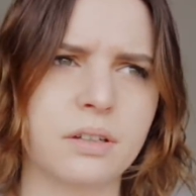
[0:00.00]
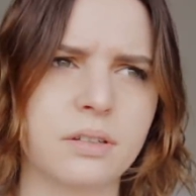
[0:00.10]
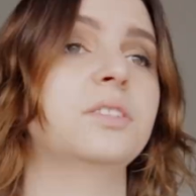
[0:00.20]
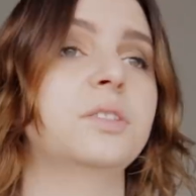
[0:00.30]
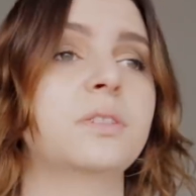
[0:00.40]

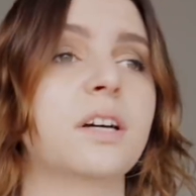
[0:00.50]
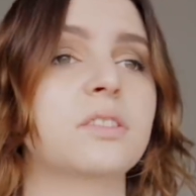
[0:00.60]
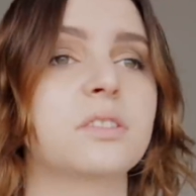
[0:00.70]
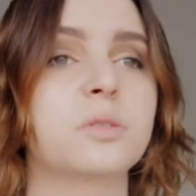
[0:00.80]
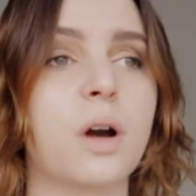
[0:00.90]
And in
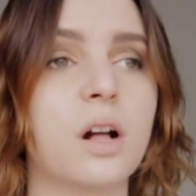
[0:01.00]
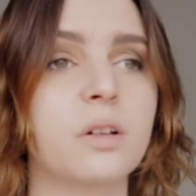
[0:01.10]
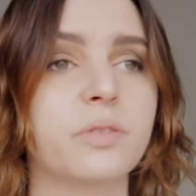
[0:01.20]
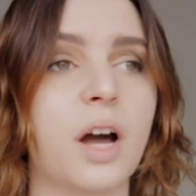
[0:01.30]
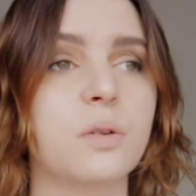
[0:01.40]

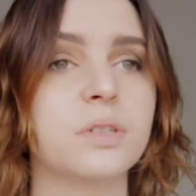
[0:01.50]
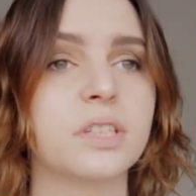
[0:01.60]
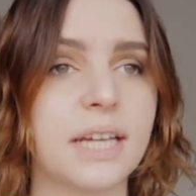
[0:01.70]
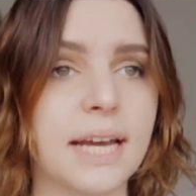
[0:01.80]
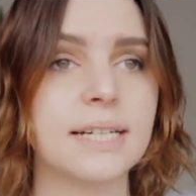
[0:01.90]
2012, I was
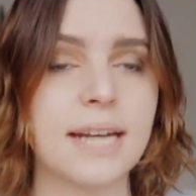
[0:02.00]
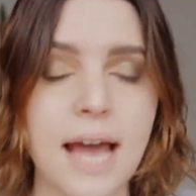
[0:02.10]
kicked